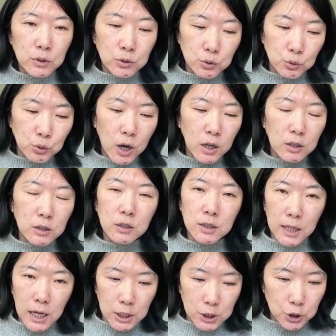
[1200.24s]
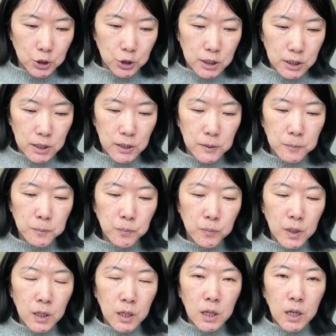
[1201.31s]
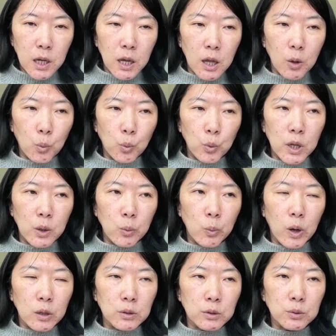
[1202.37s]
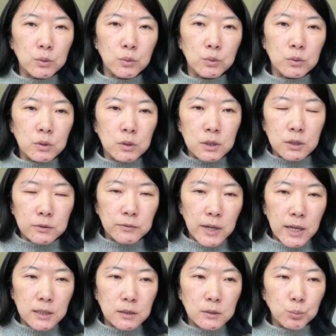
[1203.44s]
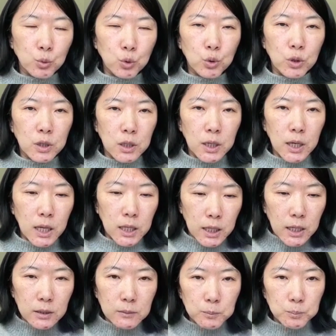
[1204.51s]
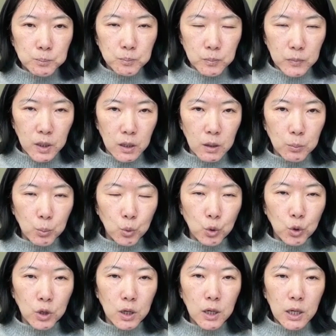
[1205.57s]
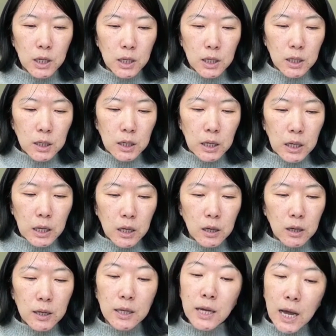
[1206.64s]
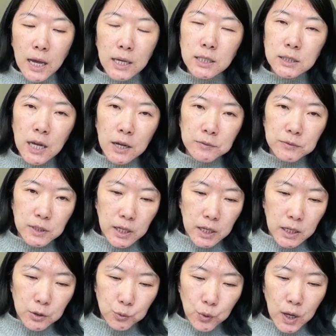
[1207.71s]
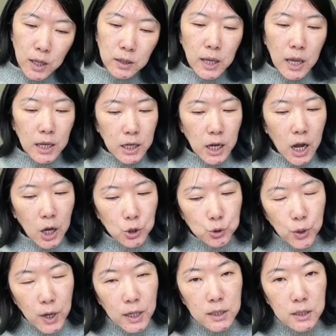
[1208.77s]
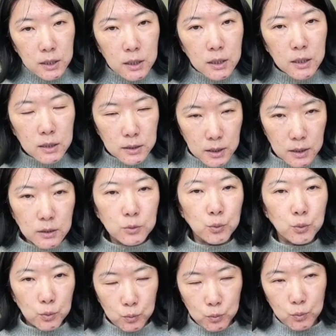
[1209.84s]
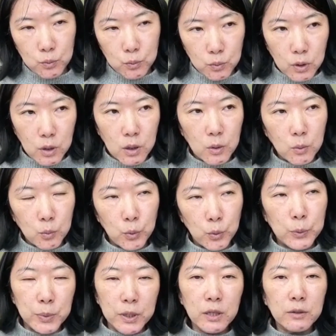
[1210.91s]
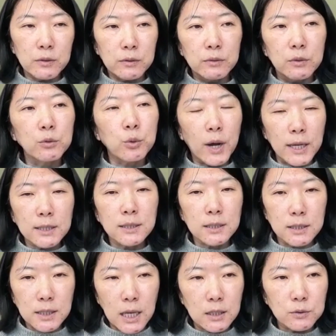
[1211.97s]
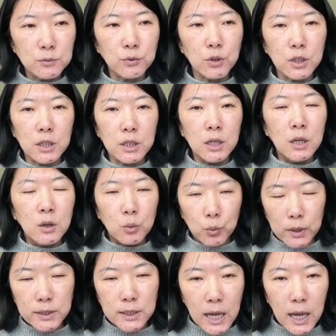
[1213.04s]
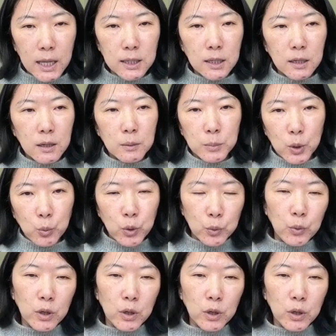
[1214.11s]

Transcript: stronger, larger team. And we want to advance more and get more NIH FDA grant and contract. That's we've been quite successfully with that, but we